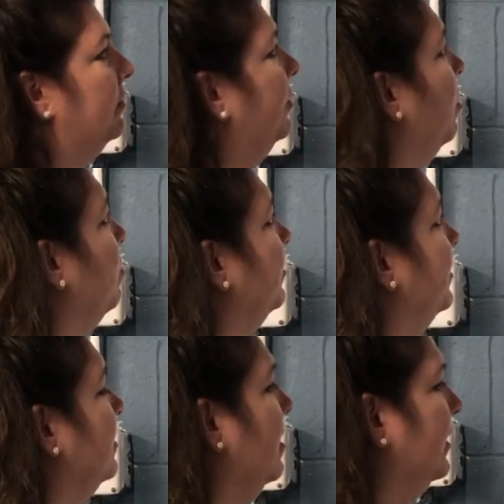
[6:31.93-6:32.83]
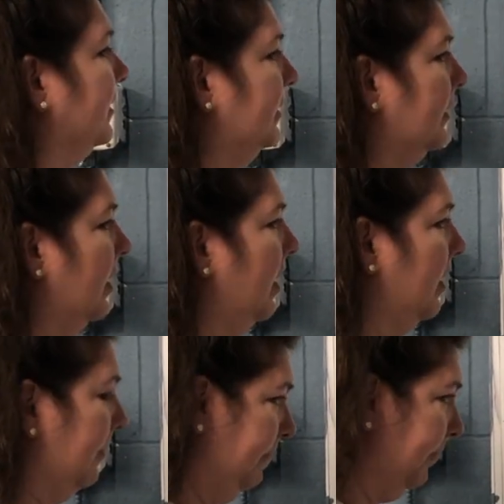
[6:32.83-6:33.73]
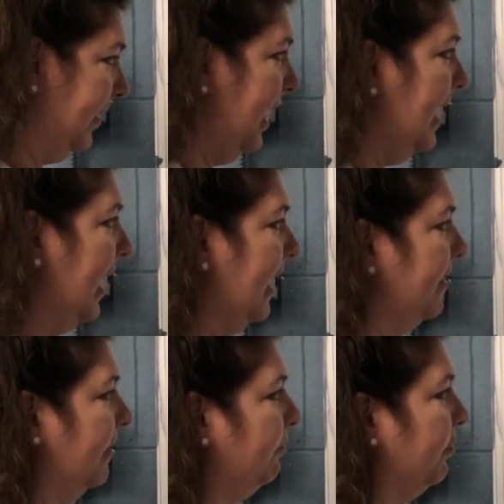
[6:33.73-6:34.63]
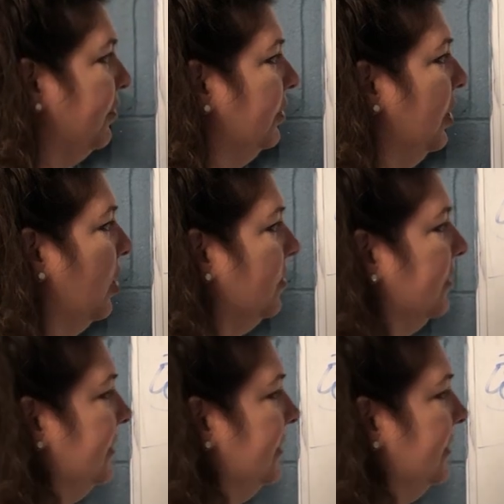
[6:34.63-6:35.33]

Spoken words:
the orthodontics. And then for the lower,